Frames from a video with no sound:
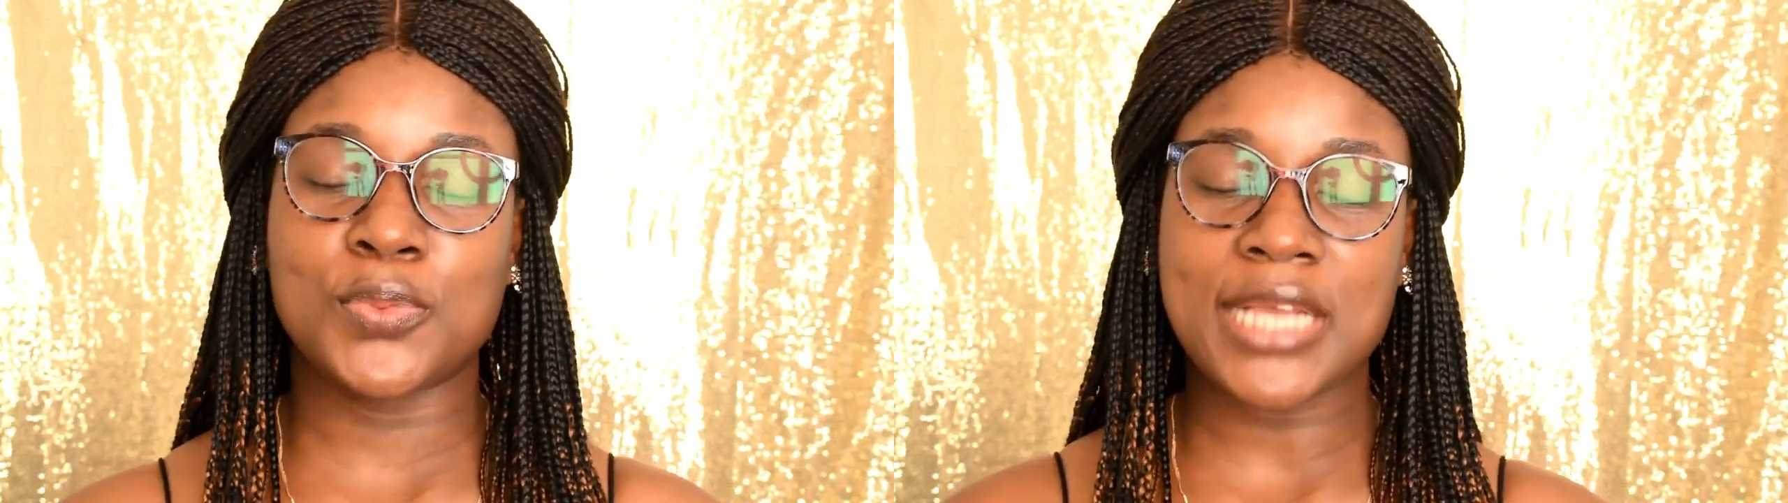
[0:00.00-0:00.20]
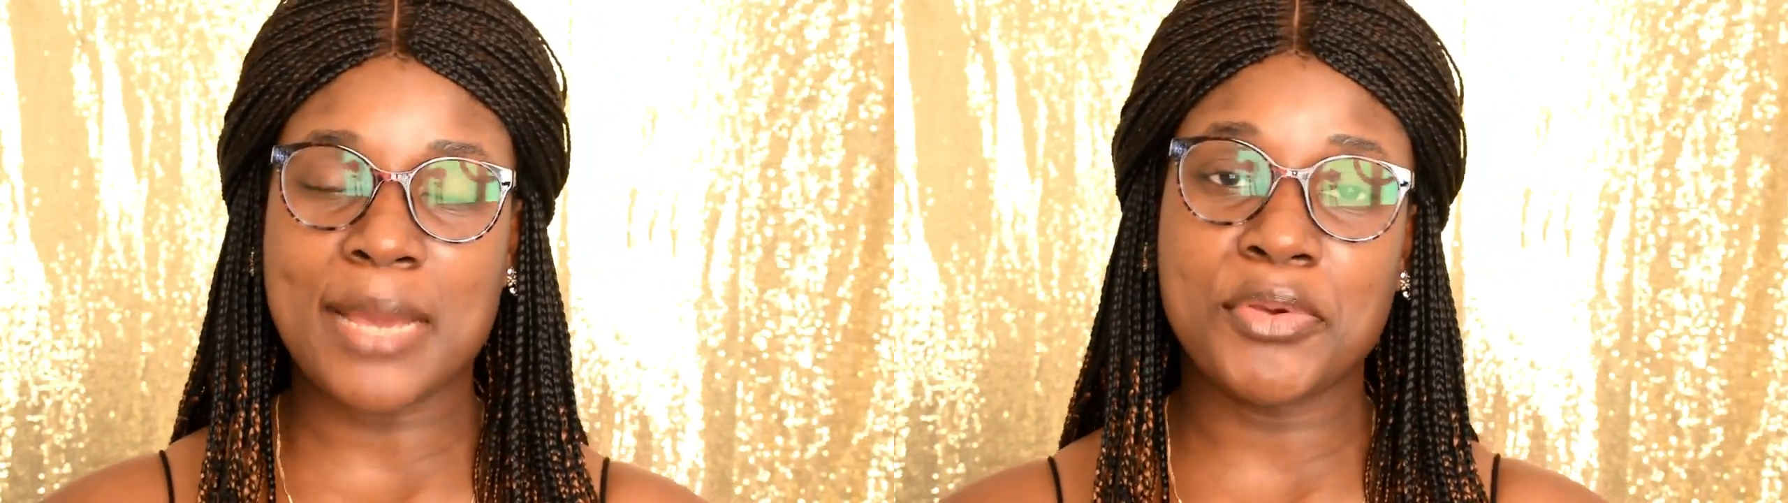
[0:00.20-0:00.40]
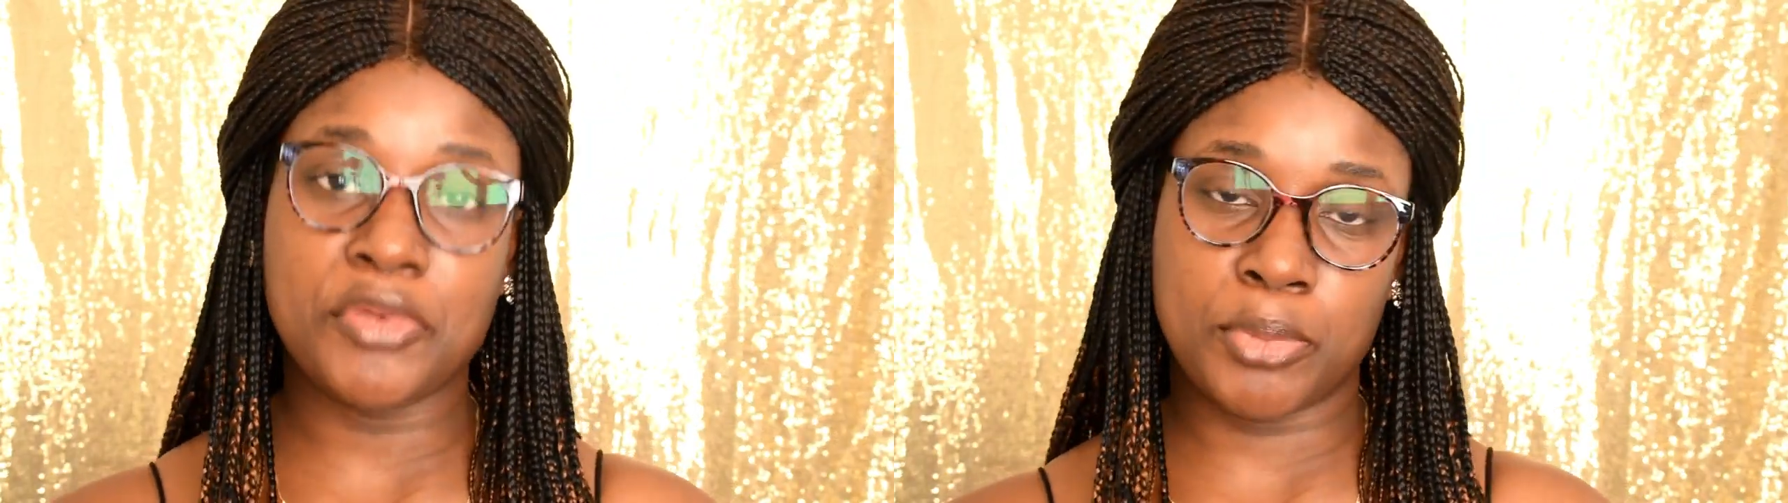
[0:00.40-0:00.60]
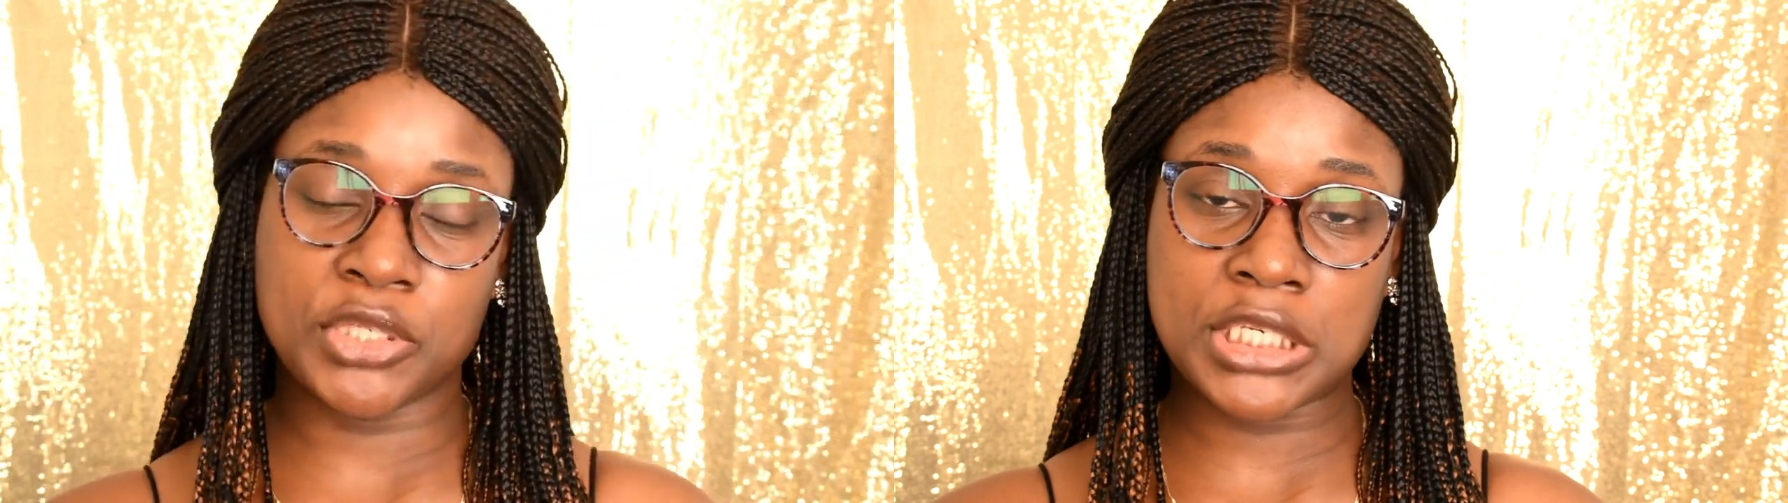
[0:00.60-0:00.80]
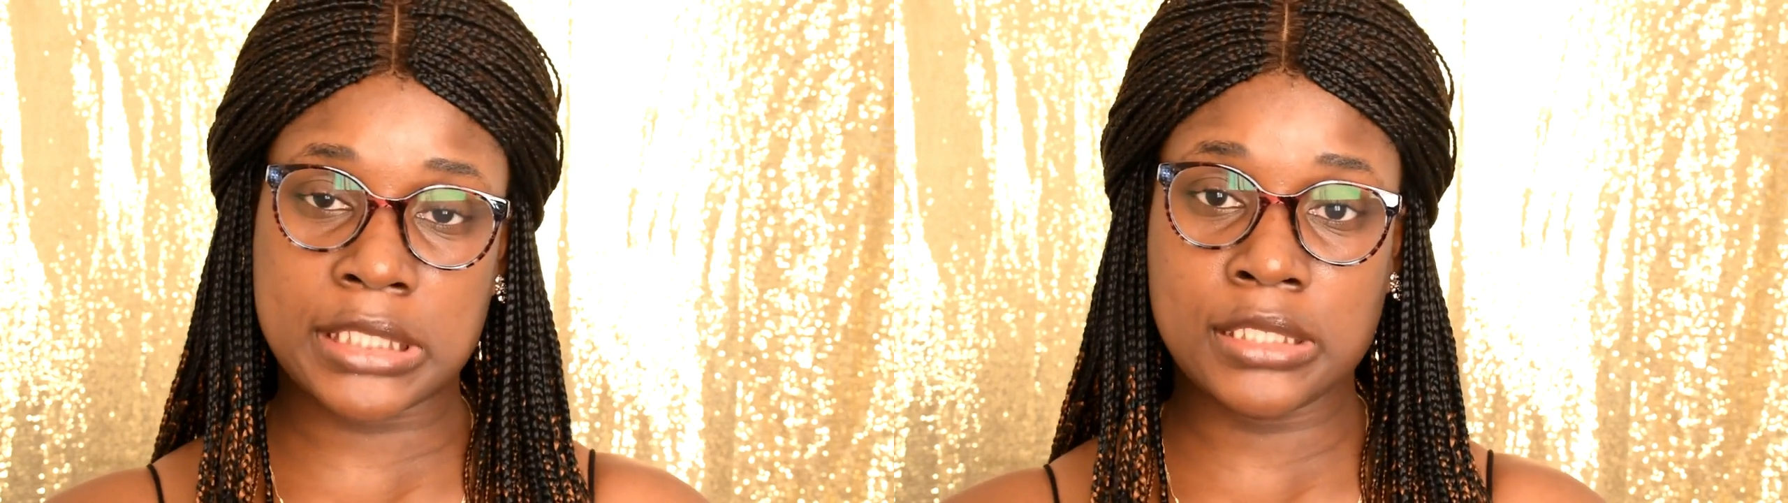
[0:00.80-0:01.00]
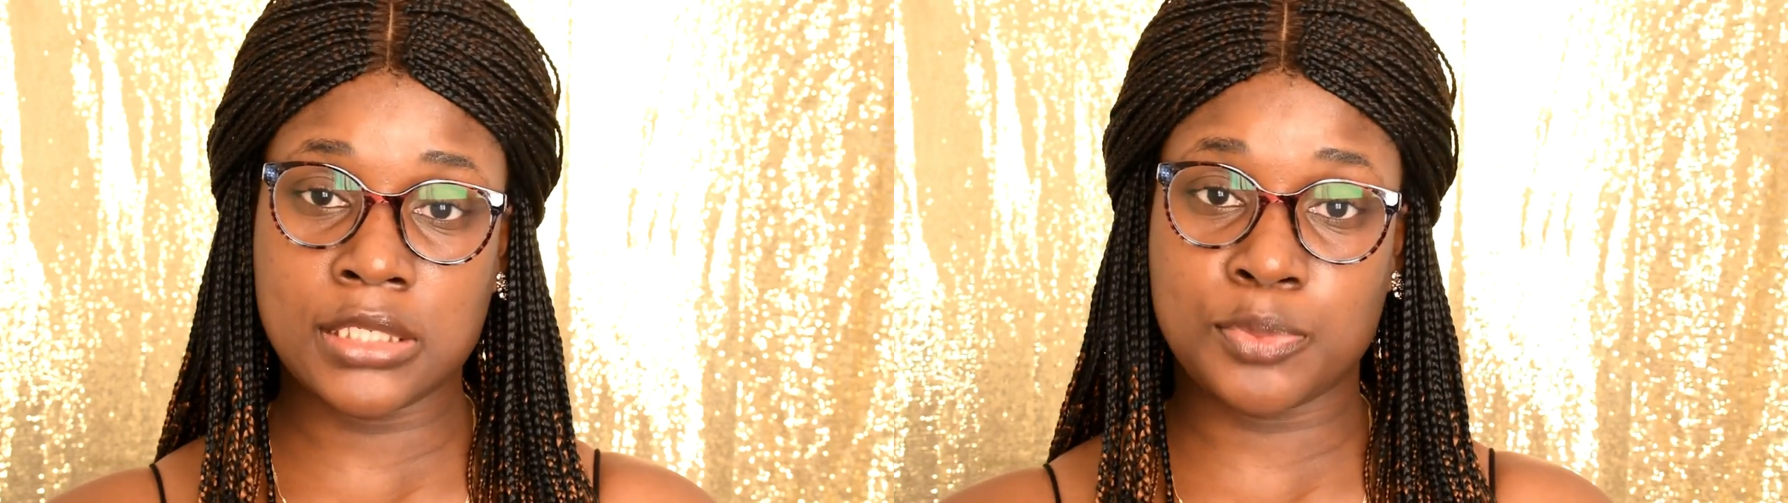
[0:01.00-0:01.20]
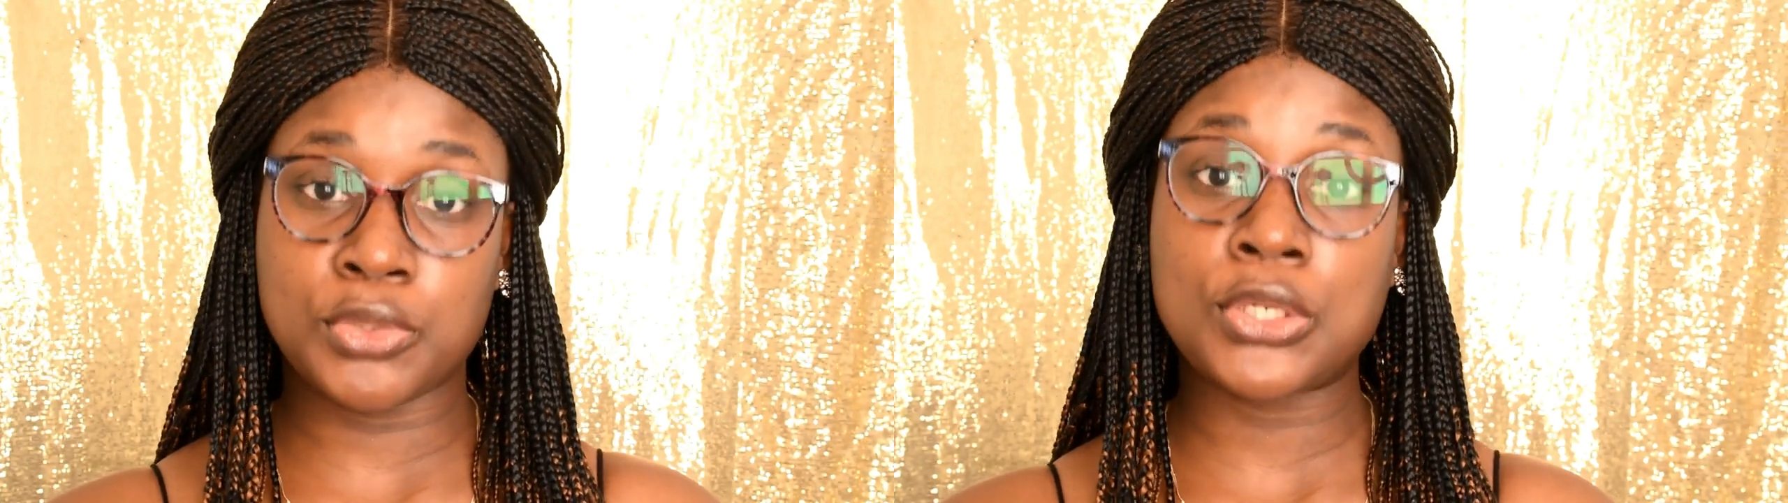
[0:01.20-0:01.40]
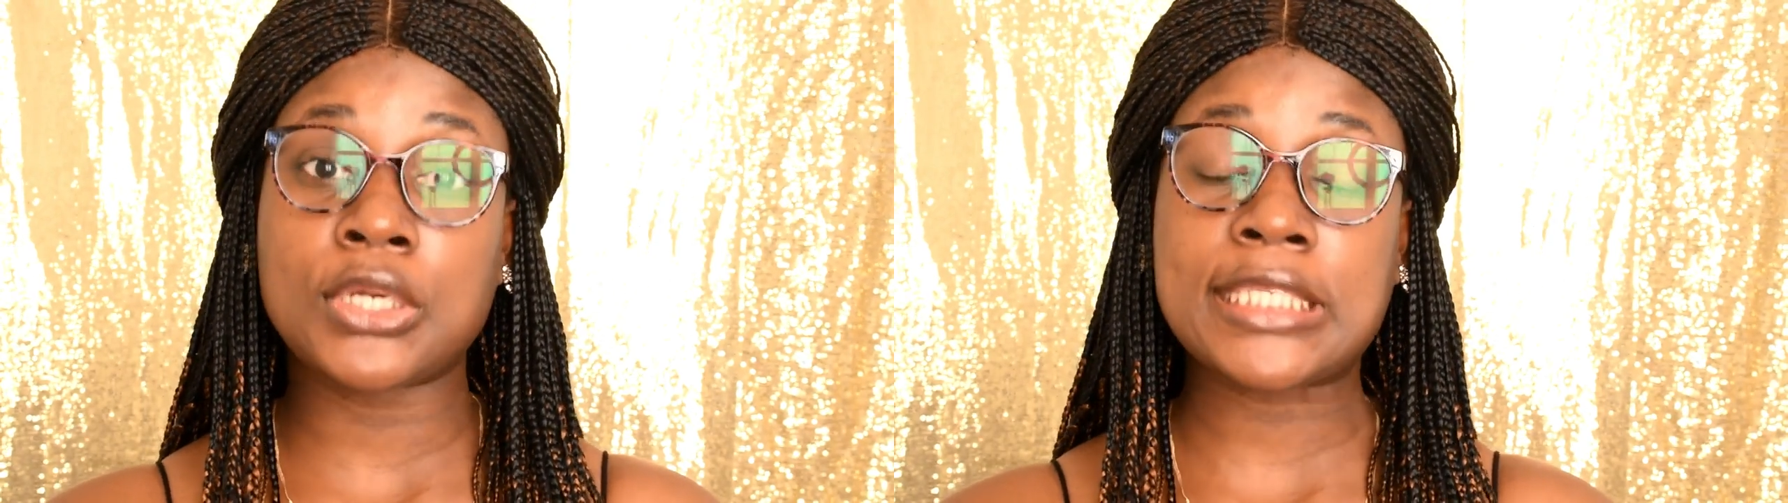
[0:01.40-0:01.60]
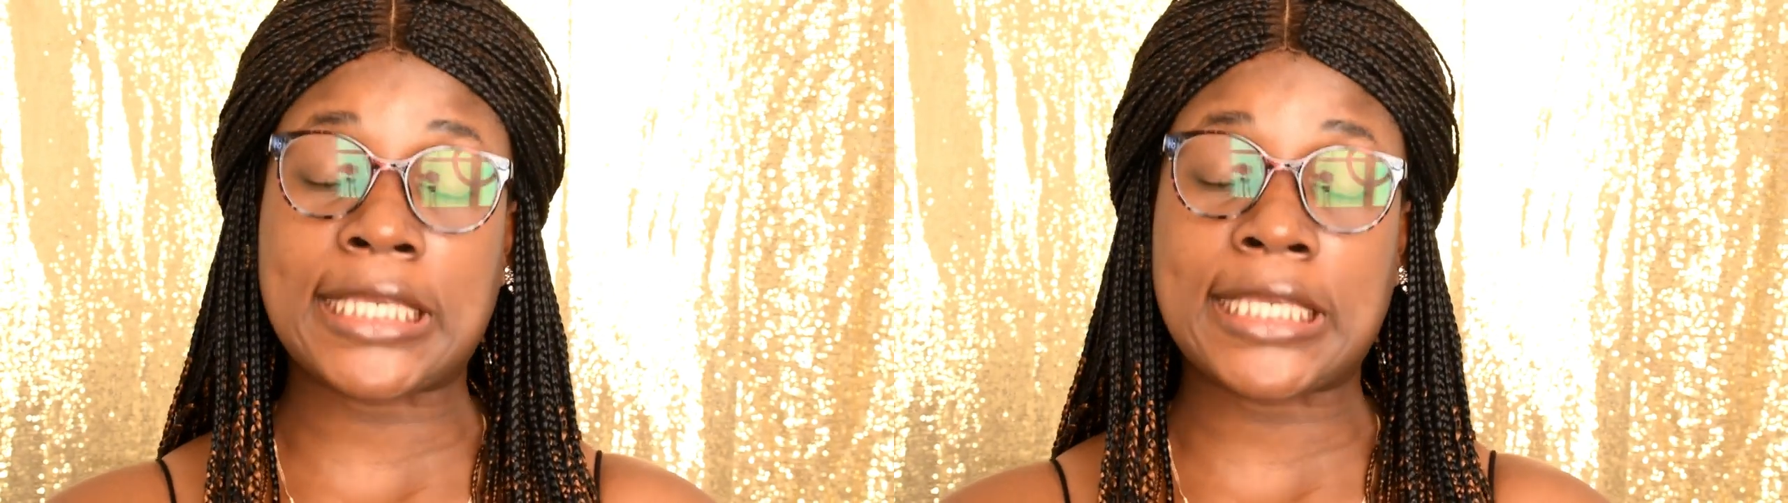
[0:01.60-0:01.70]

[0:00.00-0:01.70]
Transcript: would I be repurchasing this product?